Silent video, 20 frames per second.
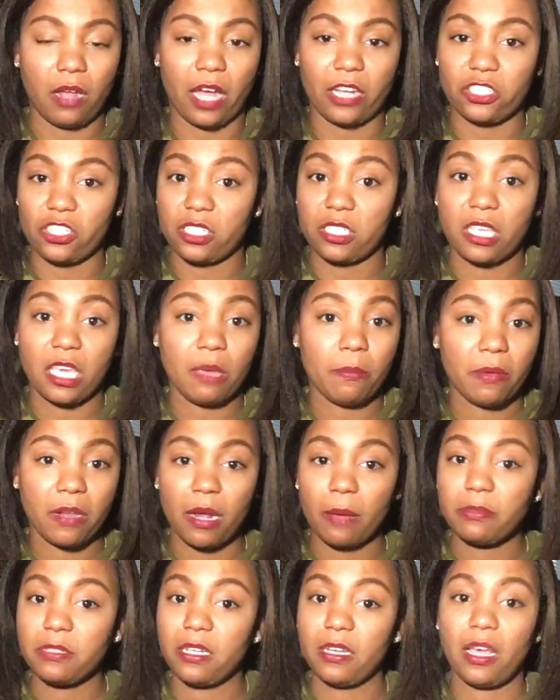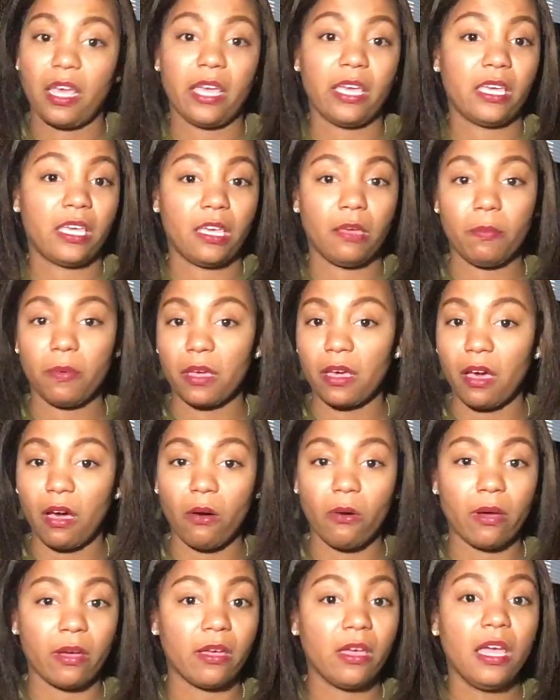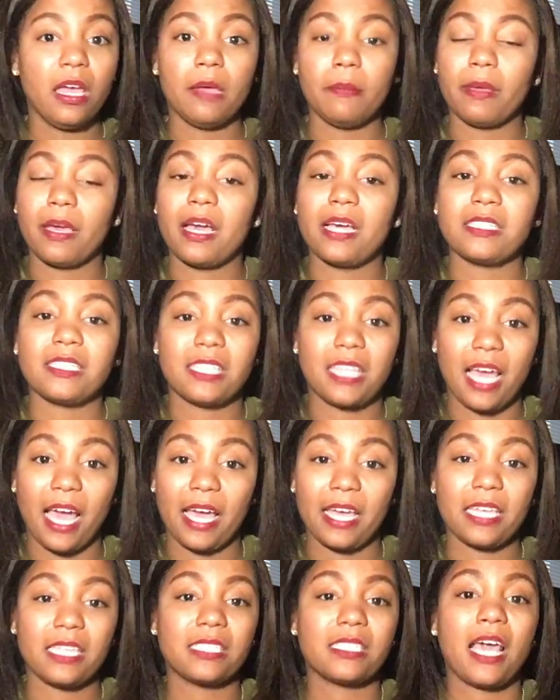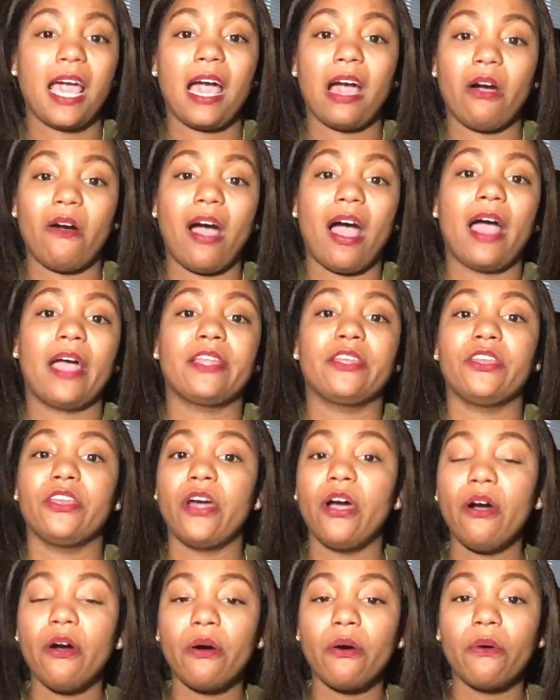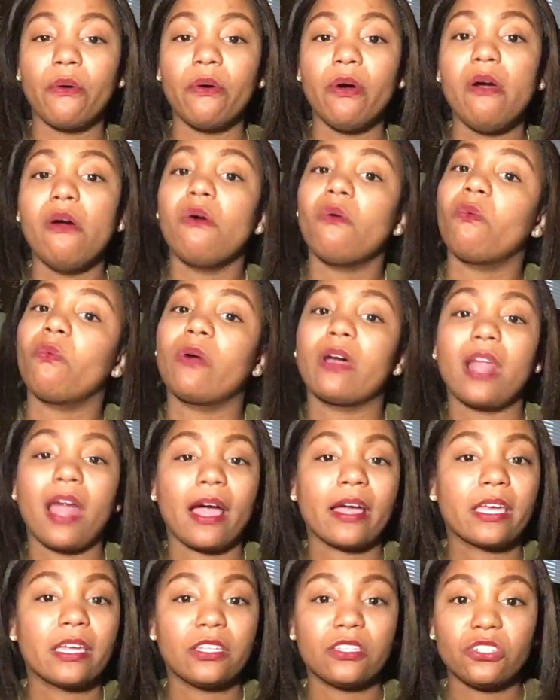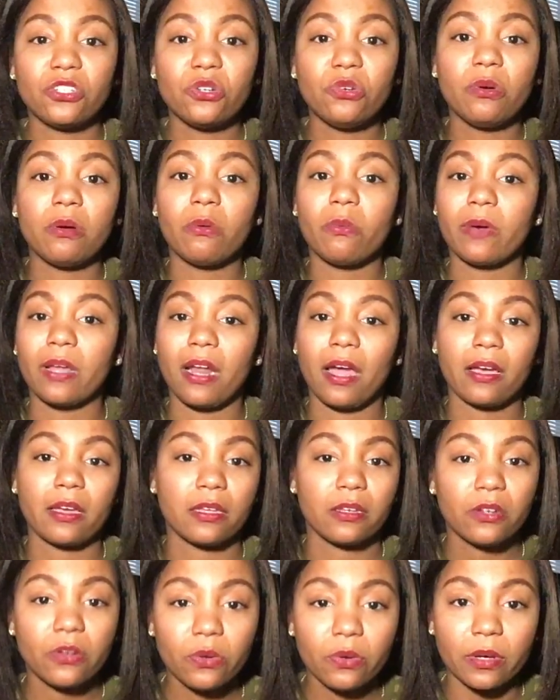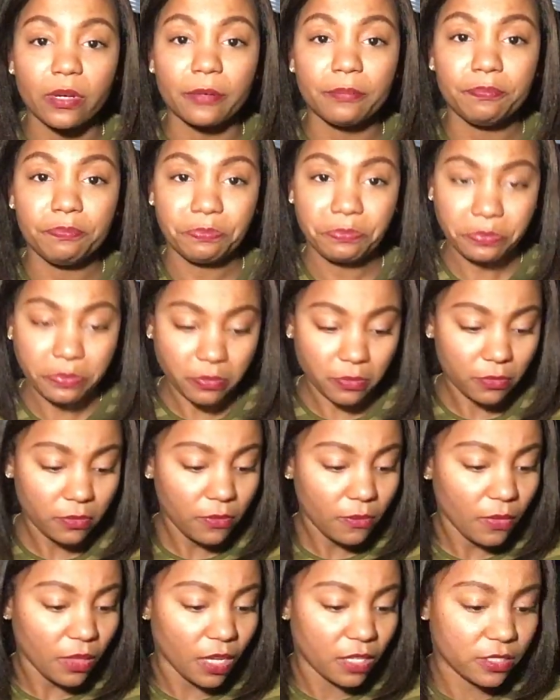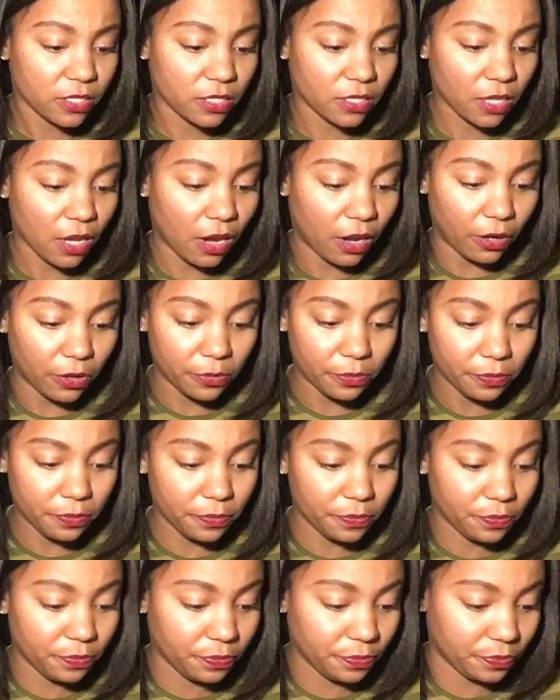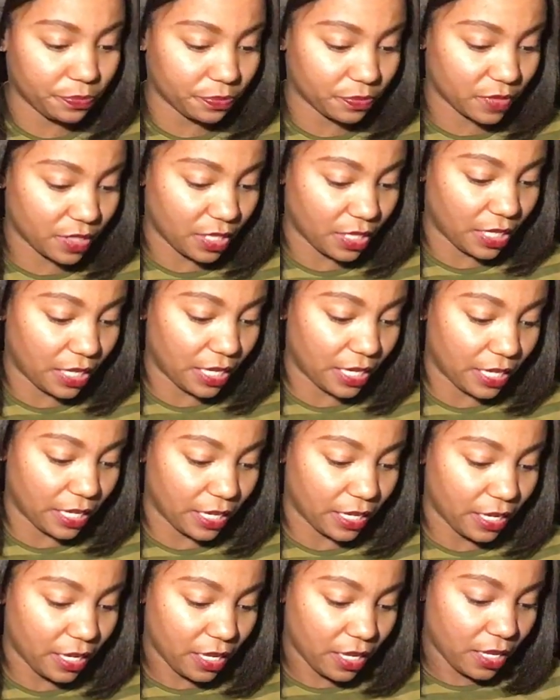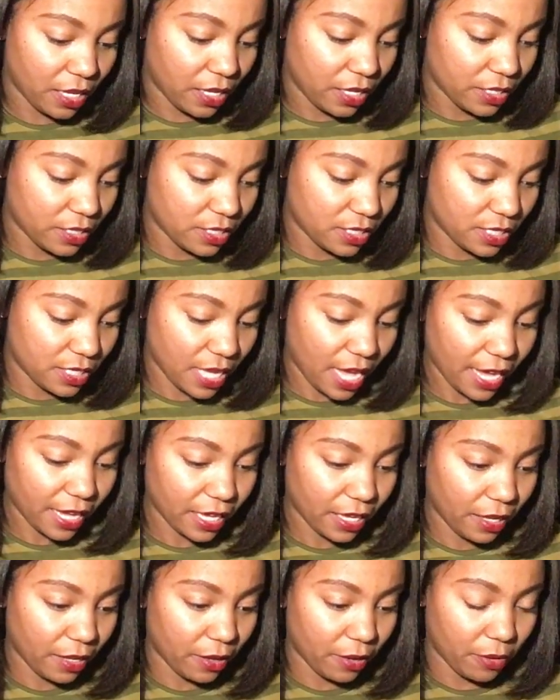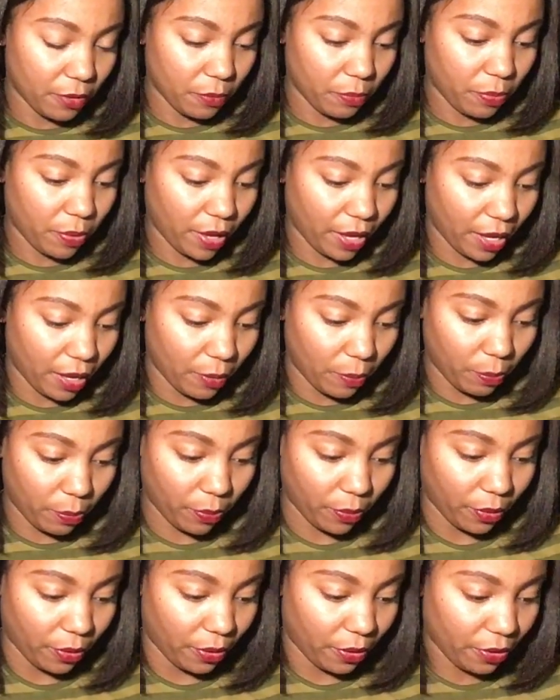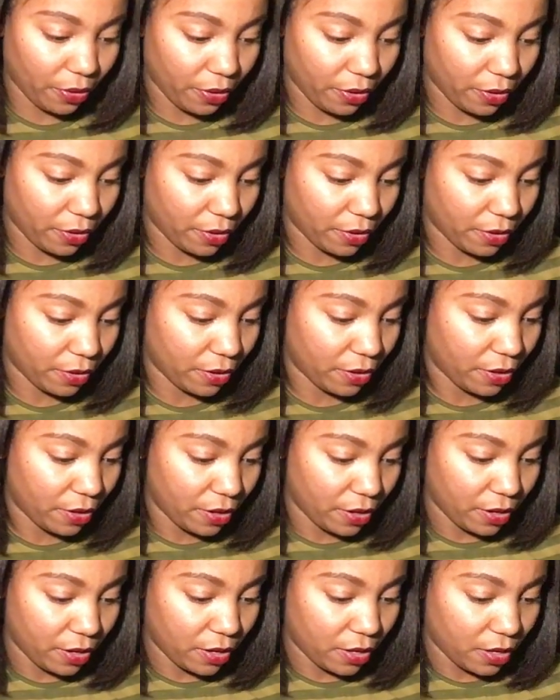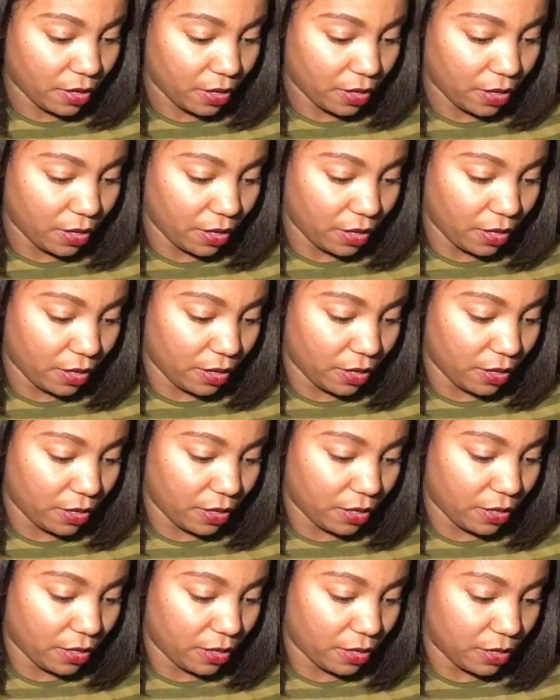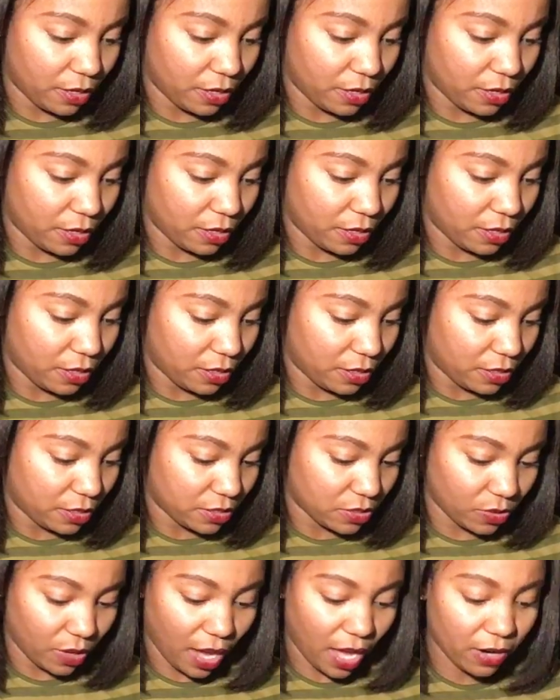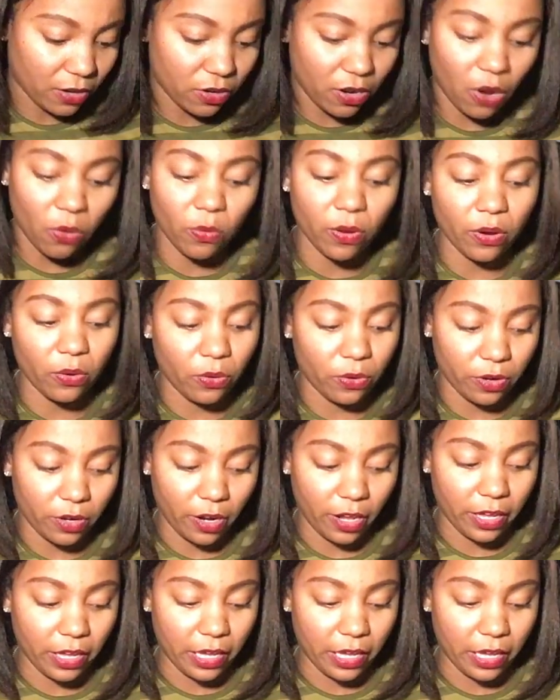I just keep it up to date, keep it going, because that is how I know what I can do and when I can do it. So the second paper is, well, I don't know what order